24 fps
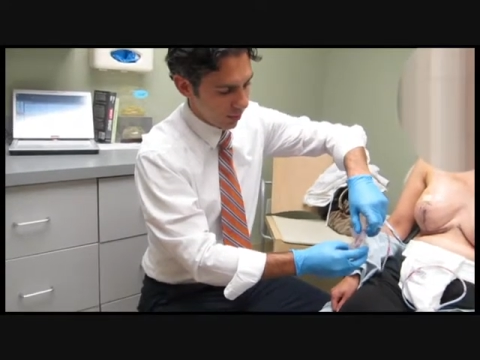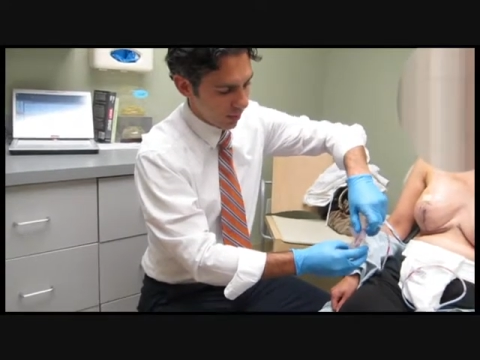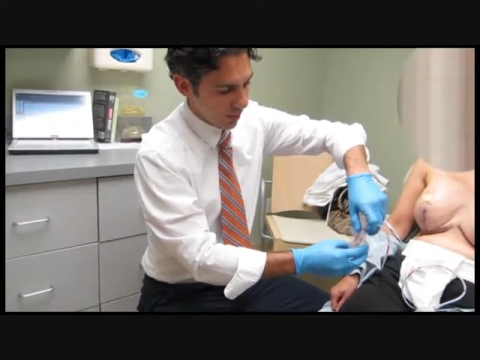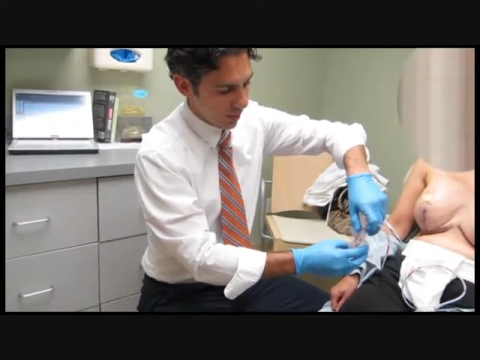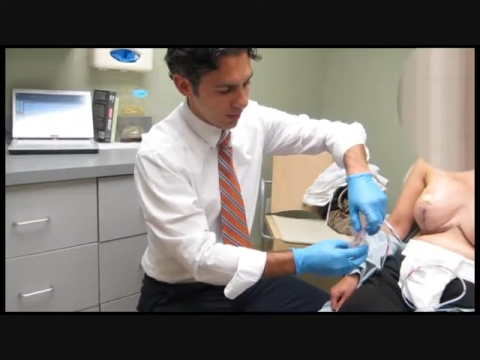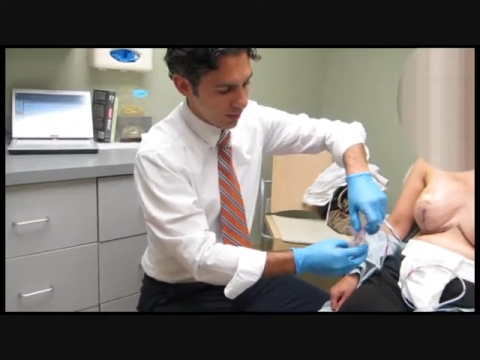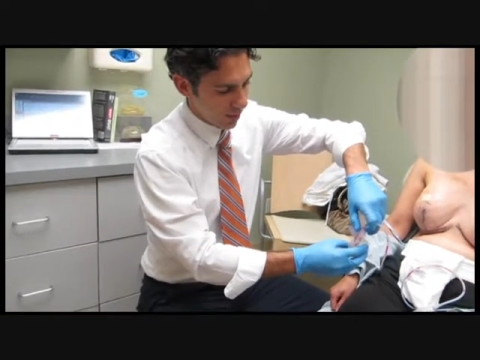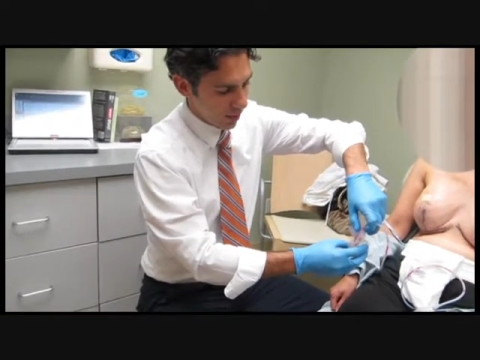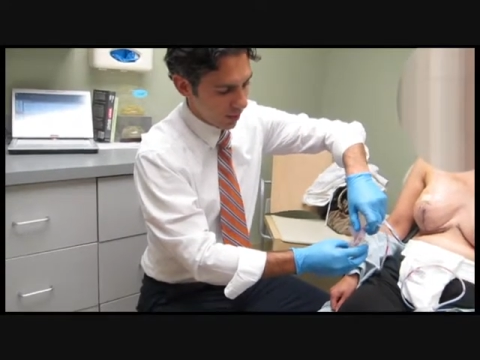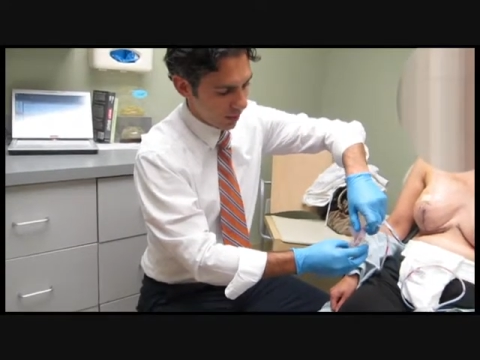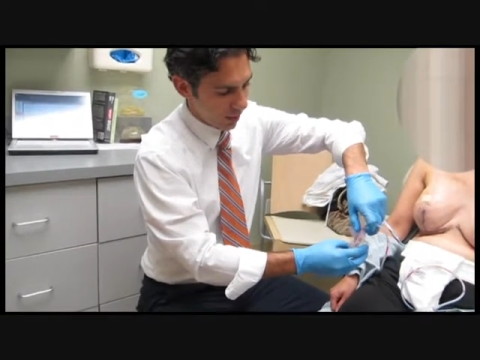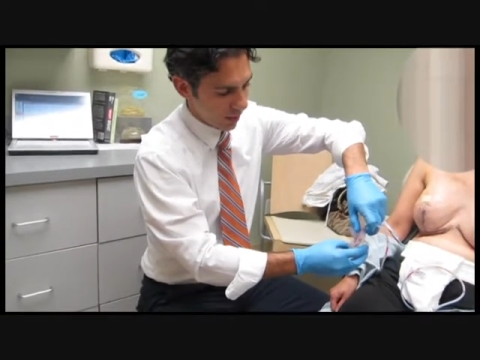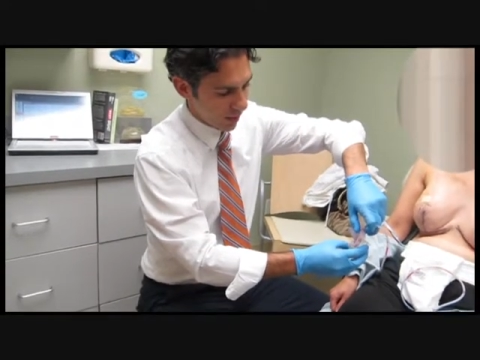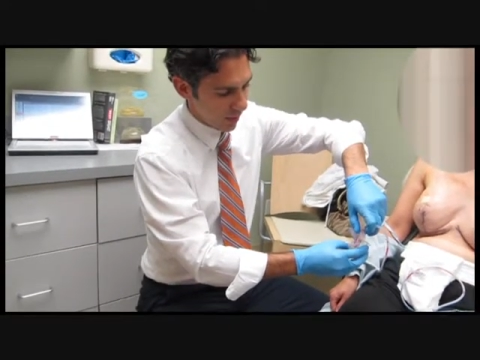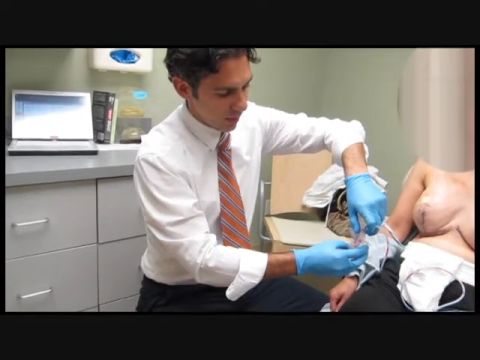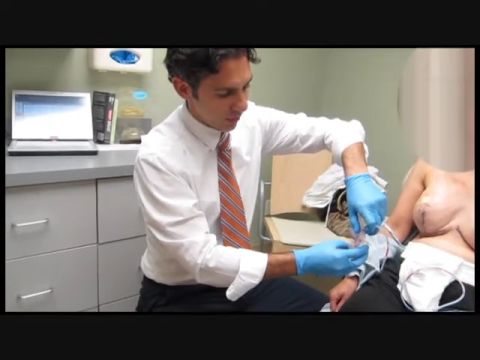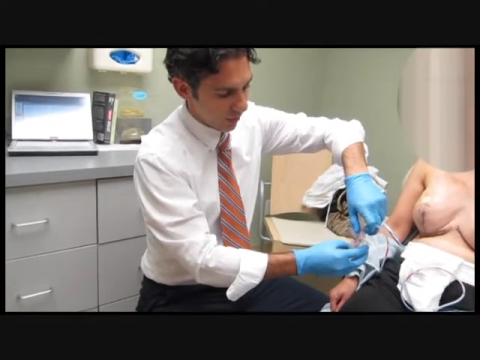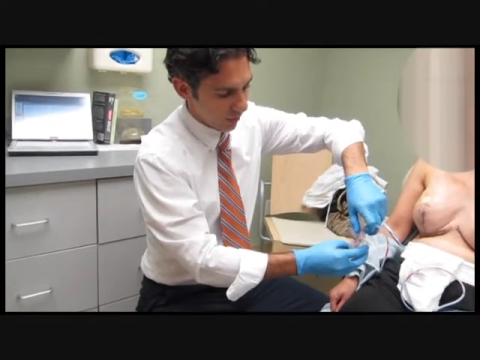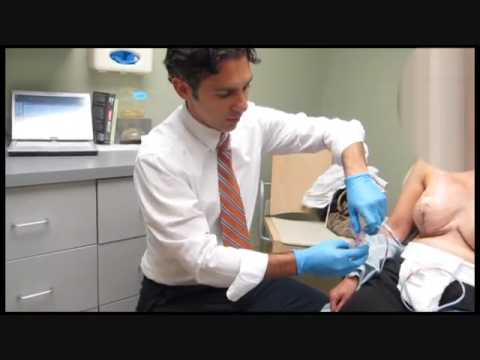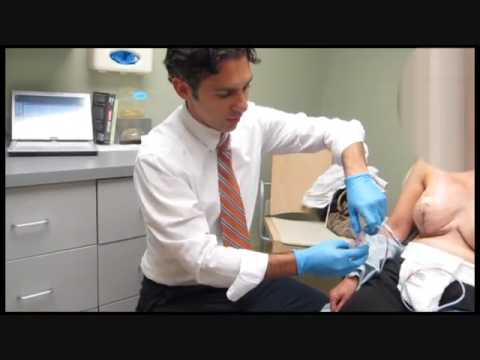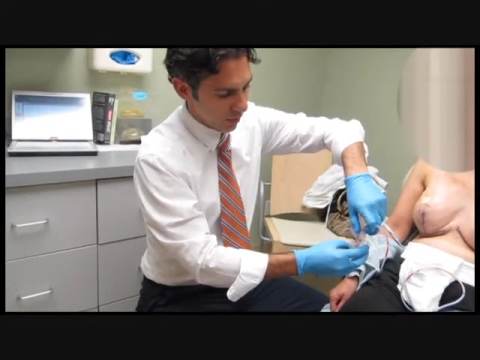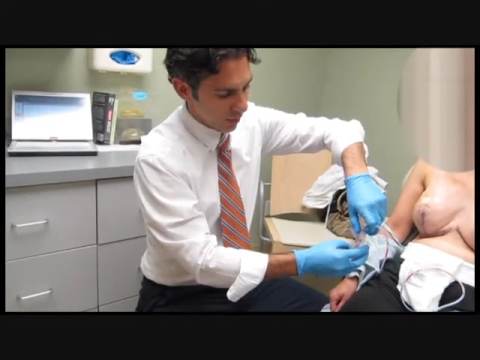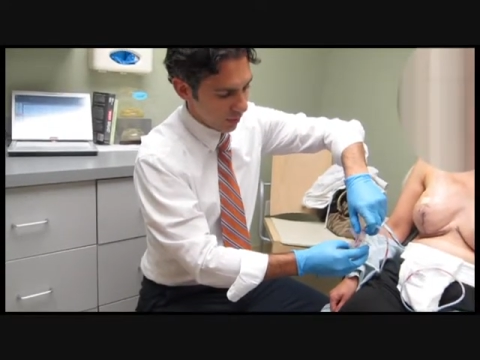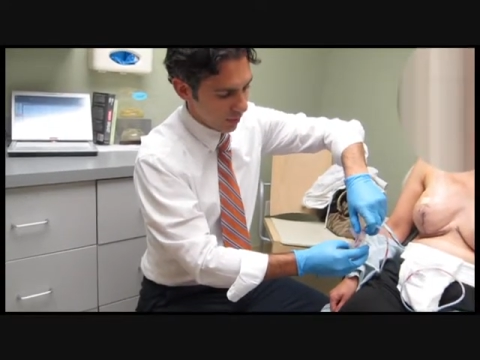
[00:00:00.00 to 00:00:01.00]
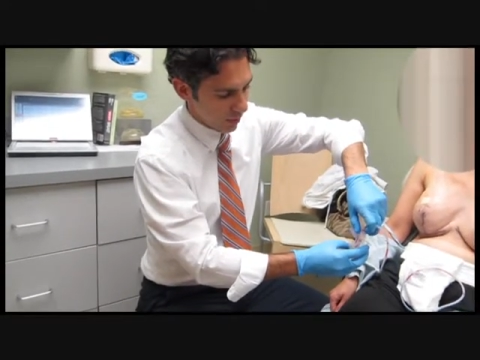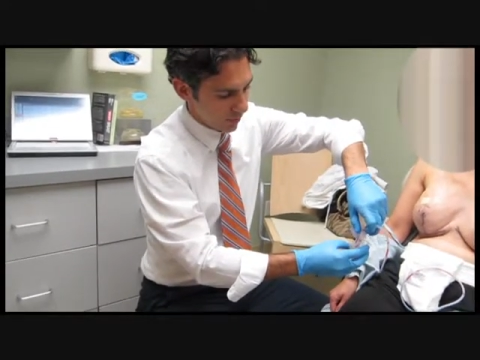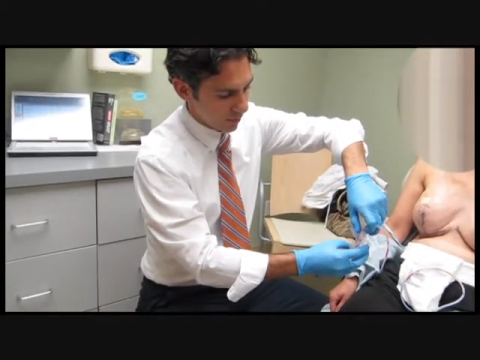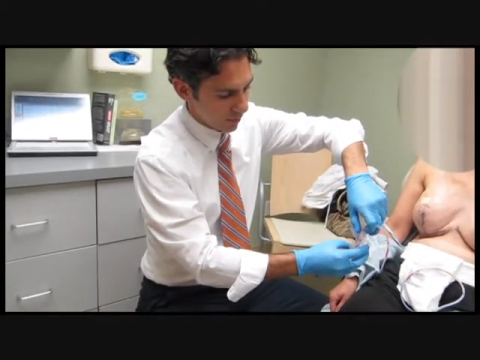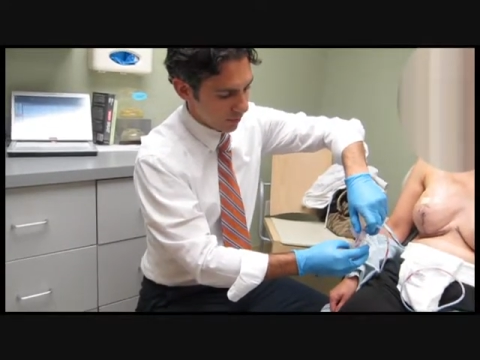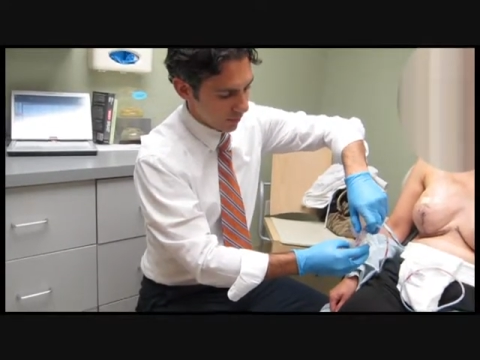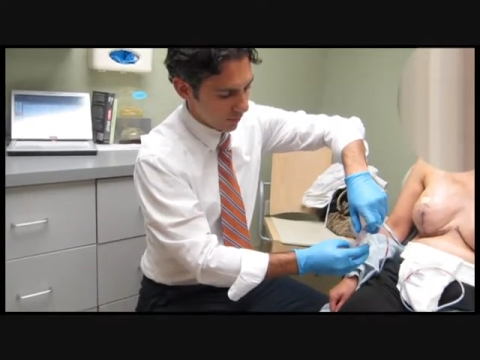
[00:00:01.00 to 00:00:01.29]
bit to help that fluid.